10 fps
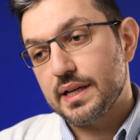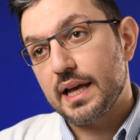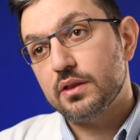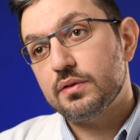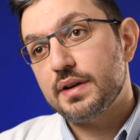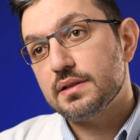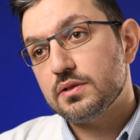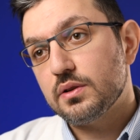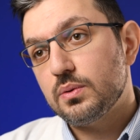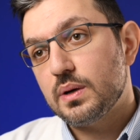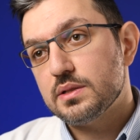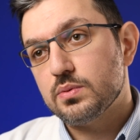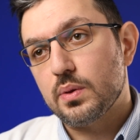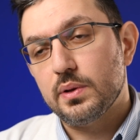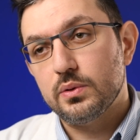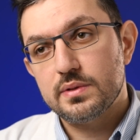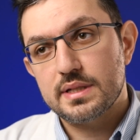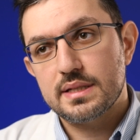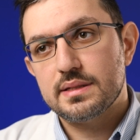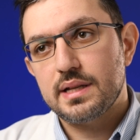the endovascular ones with
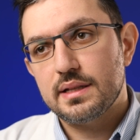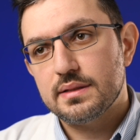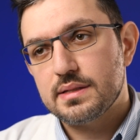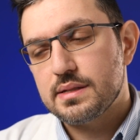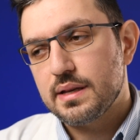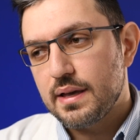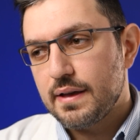balloons and stents,